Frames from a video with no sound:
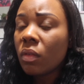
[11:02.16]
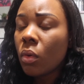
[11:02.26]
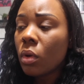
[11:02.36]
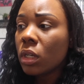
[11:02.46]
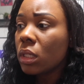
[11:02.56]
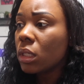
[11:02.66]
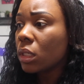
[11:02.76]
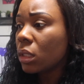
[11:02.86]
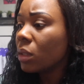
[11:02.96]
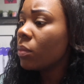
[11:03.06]
I want to
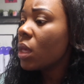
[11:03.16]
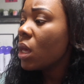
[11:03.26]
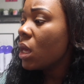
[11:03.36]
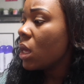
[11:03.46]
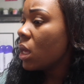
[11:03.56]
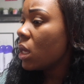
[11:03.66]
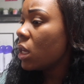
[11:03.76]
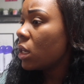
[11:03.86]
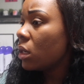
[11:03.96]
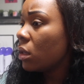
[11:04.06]
look up,
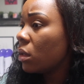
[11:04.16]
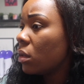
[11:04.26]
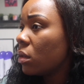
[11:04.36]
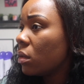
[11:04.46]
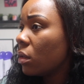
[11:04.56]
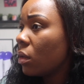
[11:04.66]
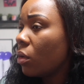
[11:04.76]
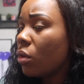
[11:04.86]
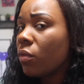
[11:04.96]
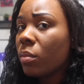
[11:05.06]
and uh
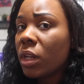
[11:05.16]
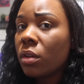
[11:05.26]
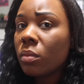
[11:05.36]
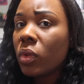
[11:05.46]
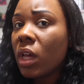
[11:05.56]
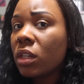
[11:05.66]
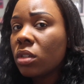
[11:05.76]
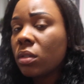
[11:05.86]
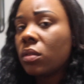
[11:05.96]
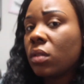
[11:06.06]
go over my
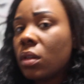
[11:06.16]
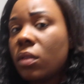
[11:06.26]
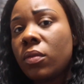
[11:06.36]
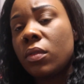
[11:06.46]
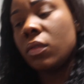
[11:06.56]
Dermalogica stuff